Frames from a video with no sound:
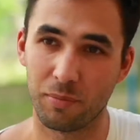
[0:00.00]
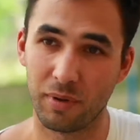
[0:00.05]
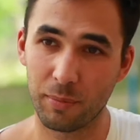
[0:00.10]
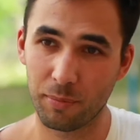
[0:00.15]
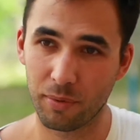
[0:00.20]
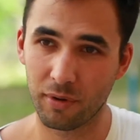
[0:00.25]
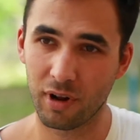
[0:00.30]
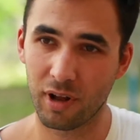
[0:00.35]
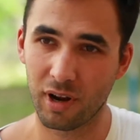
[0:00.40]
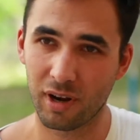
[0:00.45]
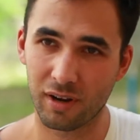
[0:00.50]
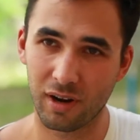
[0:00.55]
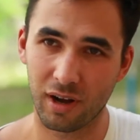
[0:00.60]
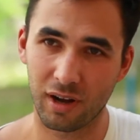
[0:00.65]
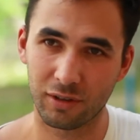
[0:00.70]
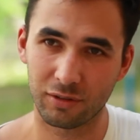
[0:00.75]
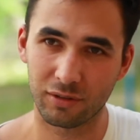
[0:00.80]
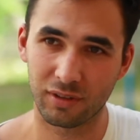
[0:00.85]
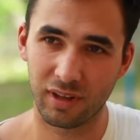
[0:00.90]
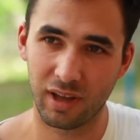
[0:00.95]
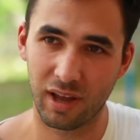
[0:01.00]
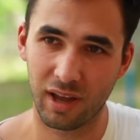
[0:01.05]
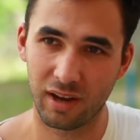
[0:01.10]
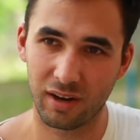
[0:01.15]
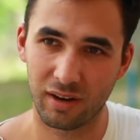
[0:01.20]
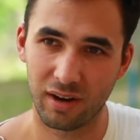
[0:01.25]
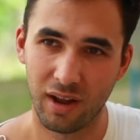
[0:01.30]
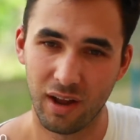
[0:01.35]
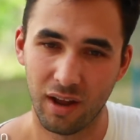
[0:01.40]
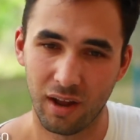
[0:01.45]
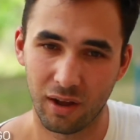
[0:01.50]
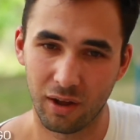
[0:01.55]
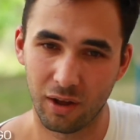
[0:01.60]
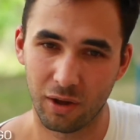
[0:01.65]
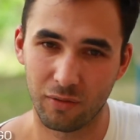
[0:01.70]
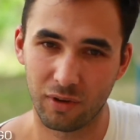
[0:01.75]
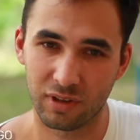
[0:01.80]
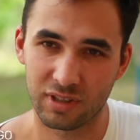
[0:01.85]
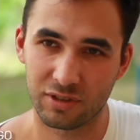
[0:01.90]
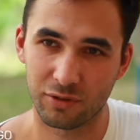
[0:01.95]
people are out there,
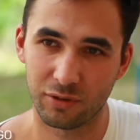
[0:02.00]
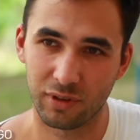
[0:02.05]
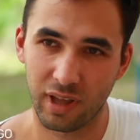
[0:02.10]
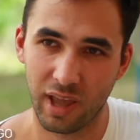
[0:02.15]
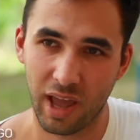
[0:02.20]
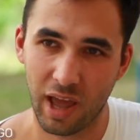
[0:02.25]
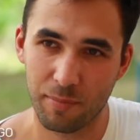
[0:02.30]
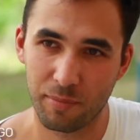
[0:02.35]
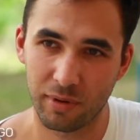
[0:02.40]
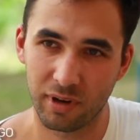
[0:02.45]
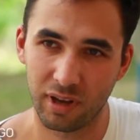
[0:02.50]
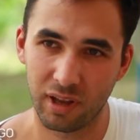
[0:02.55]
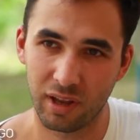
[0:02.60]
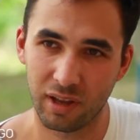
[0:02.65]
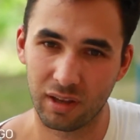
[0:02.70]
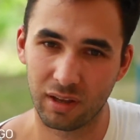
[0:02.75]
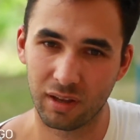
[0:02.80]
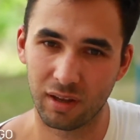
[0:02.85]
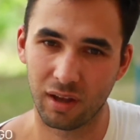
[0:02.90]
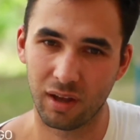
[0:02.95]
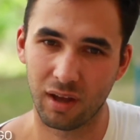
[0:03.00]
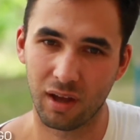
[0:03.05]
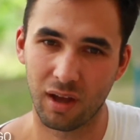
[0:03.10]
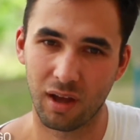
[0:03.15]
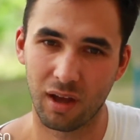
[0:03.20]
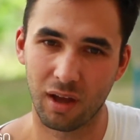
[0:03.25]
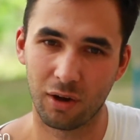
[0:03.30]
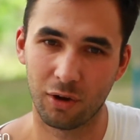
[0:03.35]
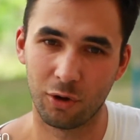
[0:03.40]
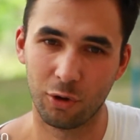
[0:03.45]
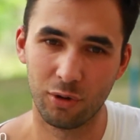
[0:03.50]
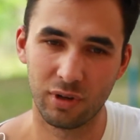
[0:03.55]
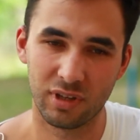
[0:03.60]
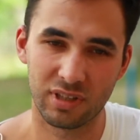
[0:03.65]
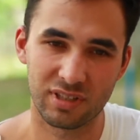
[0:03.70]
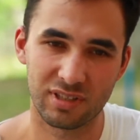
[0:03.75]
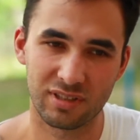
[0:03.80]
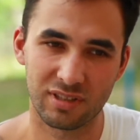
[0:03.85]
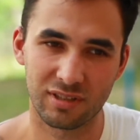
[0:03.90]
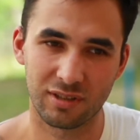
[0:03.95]
what's really happening, who
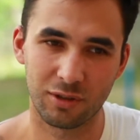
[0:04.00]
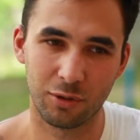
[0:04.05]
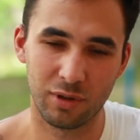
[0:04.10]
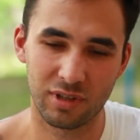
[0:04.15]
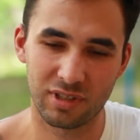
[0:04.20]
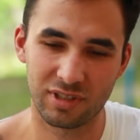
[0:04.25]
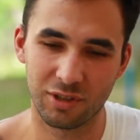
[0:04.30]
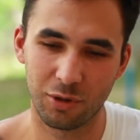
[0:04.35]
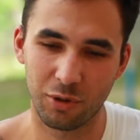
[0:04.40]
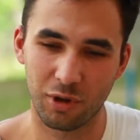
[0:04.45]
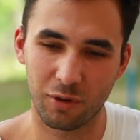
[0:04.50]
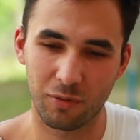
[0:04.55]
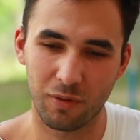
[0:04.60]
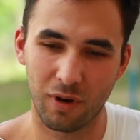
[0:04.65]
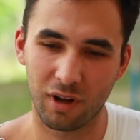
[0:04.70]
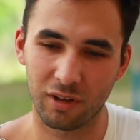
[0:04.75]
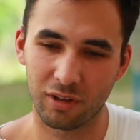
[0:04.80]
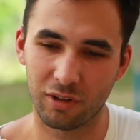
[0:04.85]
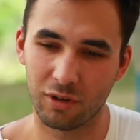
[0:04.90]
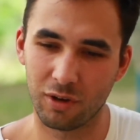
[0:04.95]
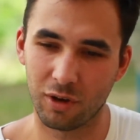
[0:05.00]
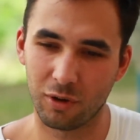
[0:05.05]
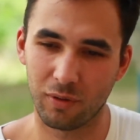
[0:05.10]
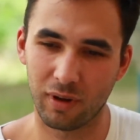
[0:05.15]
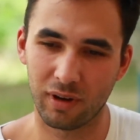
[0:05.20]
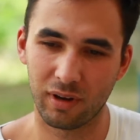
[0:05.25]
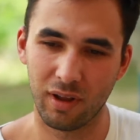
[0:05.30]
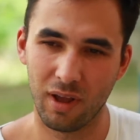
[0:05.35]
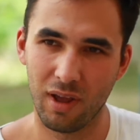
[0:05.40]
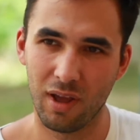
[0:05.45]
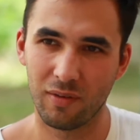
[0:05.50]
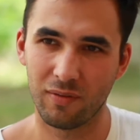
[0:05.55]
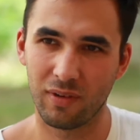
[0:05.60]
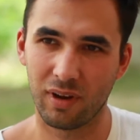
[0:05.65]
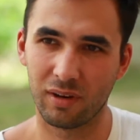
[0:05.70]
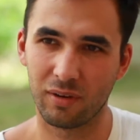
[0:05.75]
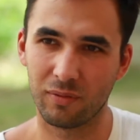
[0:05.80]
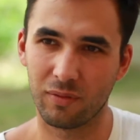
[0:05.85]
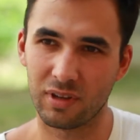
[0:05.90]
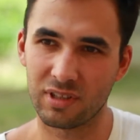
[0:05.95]
is doing what. You know,
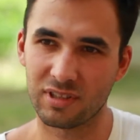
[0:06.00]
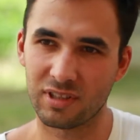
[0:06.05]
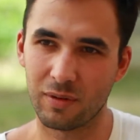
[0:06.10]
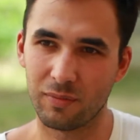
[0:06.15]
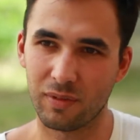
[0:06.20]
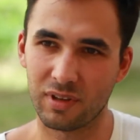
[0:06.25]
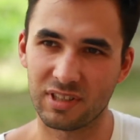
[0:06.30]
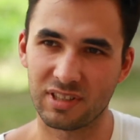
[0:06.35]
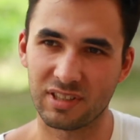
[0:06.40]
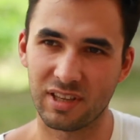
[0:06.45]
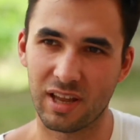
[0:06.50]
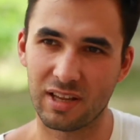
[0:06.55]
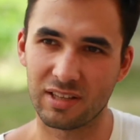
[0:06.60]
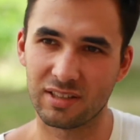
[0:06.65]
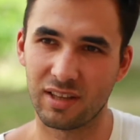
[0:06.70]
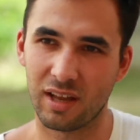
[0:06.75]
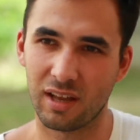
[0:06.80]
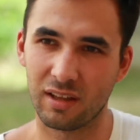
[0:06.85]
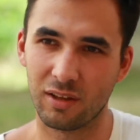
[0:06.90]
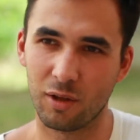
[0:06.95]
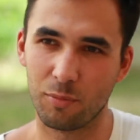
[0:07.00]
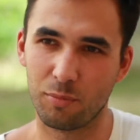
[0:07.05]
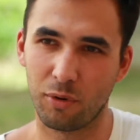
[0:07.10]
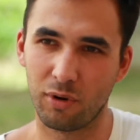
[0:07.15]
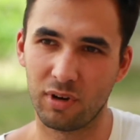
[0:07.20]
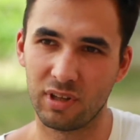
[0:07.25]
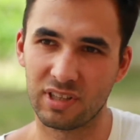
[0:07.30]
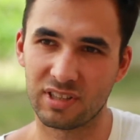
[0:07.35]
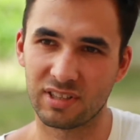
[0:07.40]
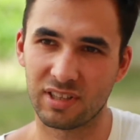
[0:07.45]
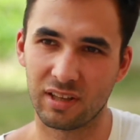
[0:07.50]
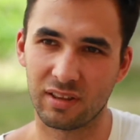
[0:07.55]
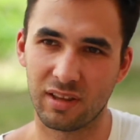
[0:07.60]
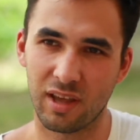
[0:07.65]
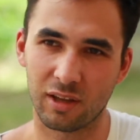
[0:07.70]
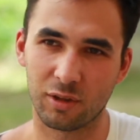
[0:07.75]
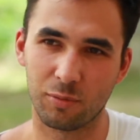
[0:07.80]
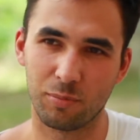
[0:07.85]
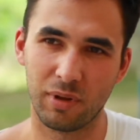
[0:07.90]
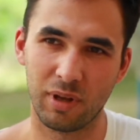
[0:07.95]
when someone says that the police
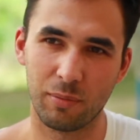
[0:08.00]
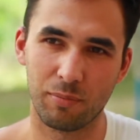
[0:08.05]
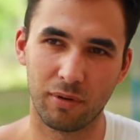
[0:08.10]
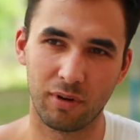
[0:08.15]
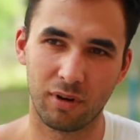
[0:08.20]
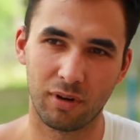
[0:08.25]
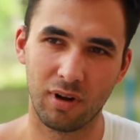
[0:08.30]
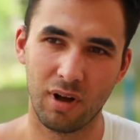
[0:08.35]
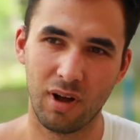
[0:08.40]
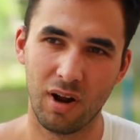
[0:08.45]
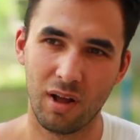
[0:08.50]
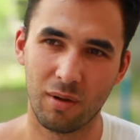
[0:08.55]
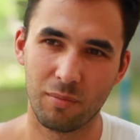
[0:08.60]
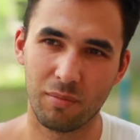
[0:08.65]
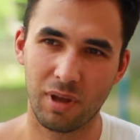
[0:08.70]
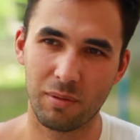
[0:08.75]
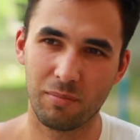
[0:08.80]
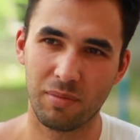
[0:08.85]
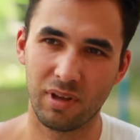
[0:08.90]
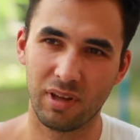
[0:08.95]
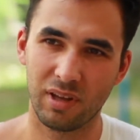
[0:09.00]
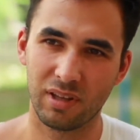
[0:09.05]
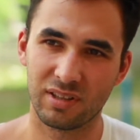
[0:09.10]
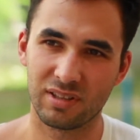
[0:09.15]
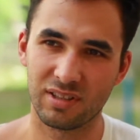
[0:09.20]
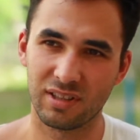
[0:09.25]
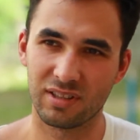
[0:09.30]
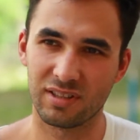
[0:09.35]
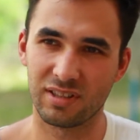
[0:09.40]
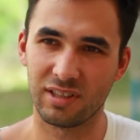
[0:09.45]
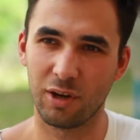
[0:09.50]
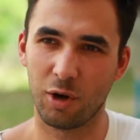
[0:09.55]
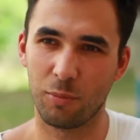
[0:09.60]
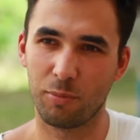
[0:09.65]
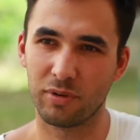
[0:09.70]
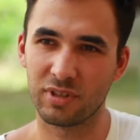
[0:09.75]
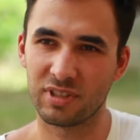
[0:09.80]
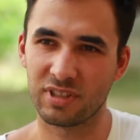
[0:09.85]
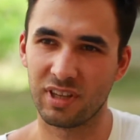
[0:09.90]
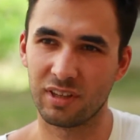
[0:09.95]
attacked people, maybe it's the
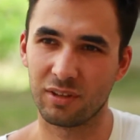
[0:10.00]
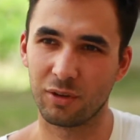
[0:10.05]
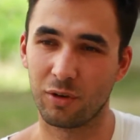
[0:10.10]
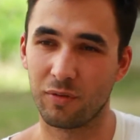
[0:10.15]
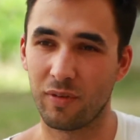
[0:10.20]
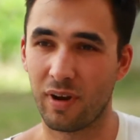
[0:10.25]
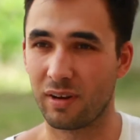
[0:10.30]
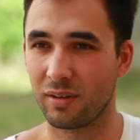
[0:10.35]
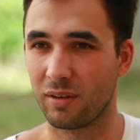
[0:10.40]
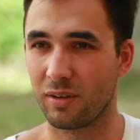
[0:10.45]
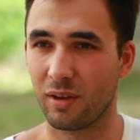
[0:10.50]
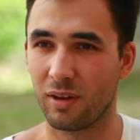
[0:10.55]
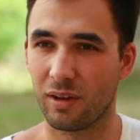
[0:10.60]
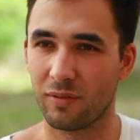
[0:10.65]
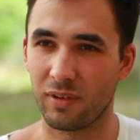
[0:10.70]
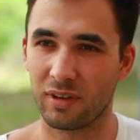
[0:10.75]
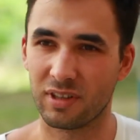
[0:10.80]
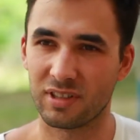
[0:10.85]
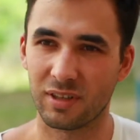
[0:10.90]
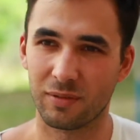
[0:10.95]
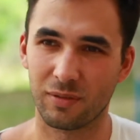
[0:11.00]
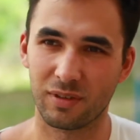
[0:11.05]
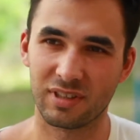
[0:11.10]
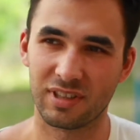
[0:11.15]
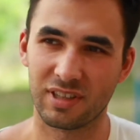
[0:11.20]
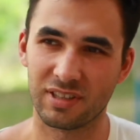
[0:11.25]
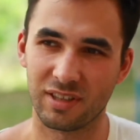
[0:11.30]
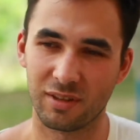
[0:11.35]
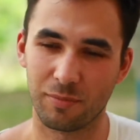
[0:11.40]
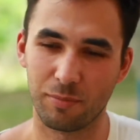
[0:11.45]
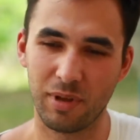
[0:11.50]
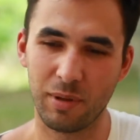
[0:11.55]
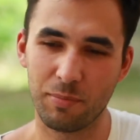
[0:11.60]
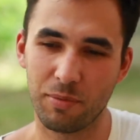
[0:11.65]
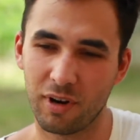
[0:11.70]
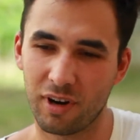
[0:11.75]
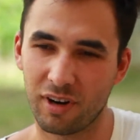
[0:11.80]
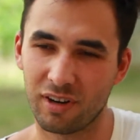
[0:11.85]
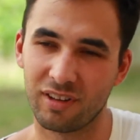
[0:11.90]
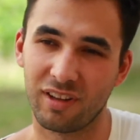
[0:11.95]
opposite, or when someone says that
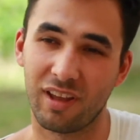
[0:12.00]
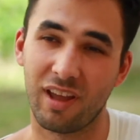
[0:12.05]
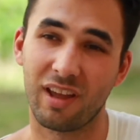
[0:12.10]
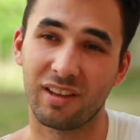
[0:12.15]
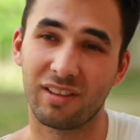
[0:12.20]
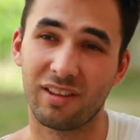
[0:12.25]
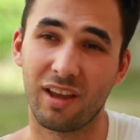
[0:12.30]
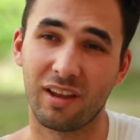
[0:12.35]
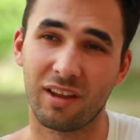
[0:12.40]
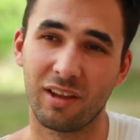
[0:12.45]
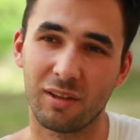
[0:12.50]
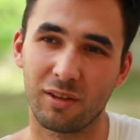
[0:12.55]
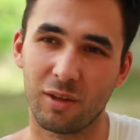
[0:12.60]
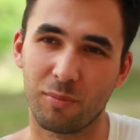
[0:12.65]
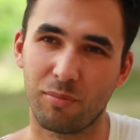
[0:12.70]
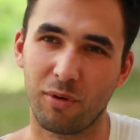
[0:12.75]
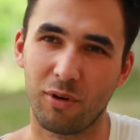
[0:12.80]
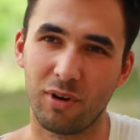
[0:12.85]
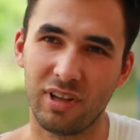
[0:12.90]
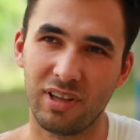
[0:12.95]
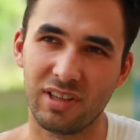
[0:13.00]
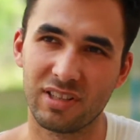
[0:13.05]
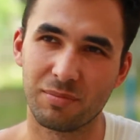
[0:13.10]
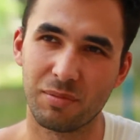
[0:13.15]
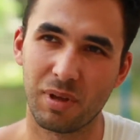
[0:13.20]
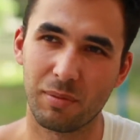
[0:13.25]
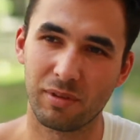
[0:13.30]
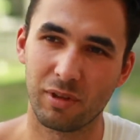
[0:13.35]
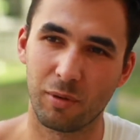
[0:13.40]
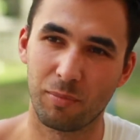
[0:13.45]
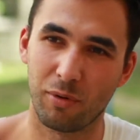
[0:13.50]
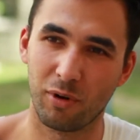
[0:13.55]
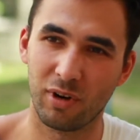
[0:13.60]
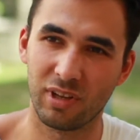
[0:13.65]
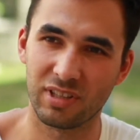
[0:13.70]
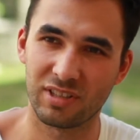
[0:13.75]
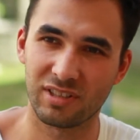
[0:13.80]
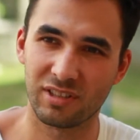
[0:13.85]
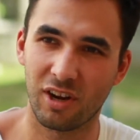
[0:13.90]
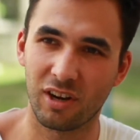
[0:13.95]
people are attacking the police, maybe the
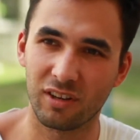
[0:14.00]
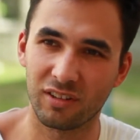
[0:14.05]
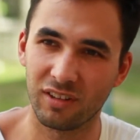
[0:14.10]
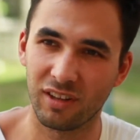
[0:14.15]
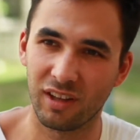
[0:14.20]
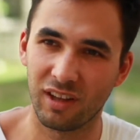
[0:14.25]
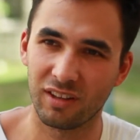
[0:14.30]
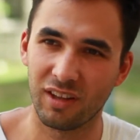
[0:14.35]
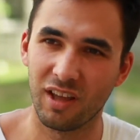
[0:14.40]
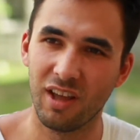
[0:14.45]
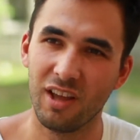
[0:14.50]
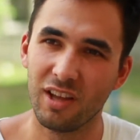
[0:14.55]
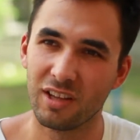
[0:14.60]
police started it.